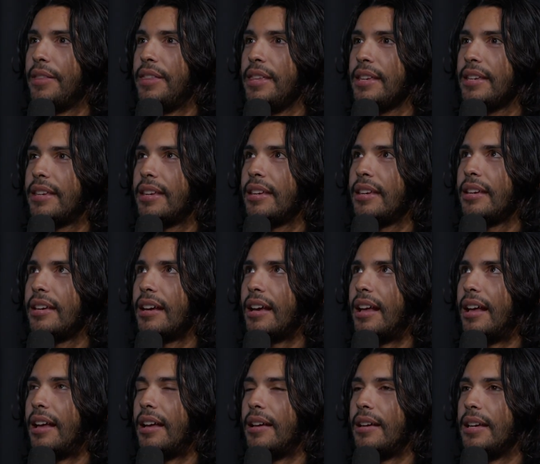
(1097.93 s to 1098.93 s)
think
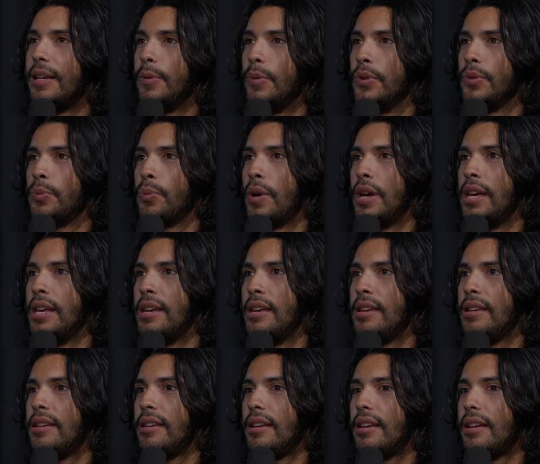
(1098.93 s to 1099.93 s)
it was
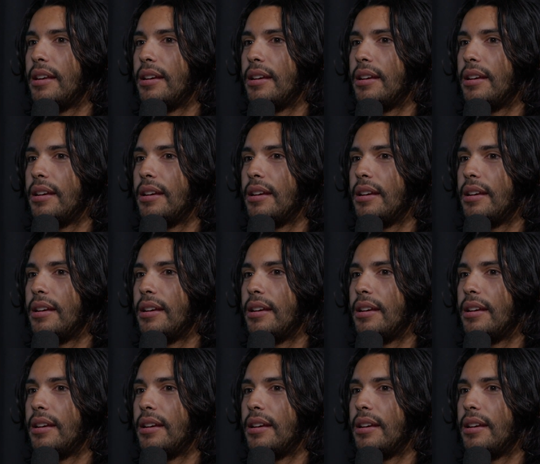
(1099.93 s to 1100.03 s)
when,